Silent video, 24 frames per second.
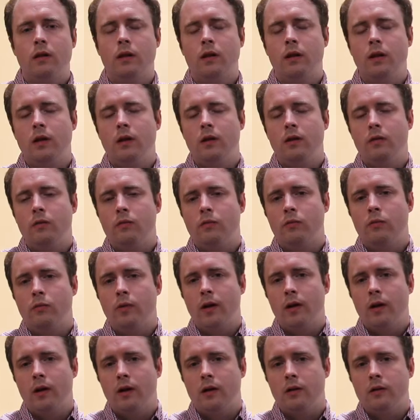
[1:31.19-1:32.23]
The
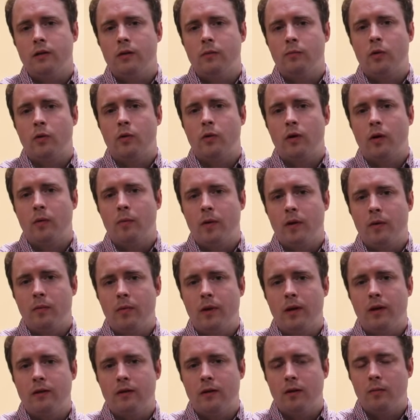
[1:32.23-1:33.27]
radiology program at
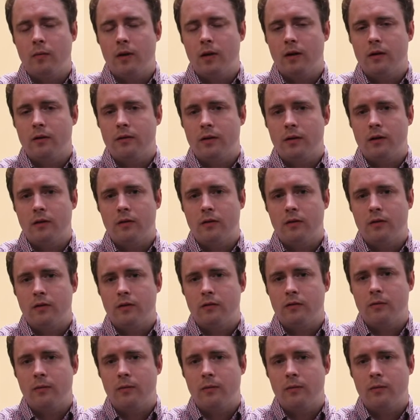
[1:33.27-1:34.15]
Baystate Medical Center is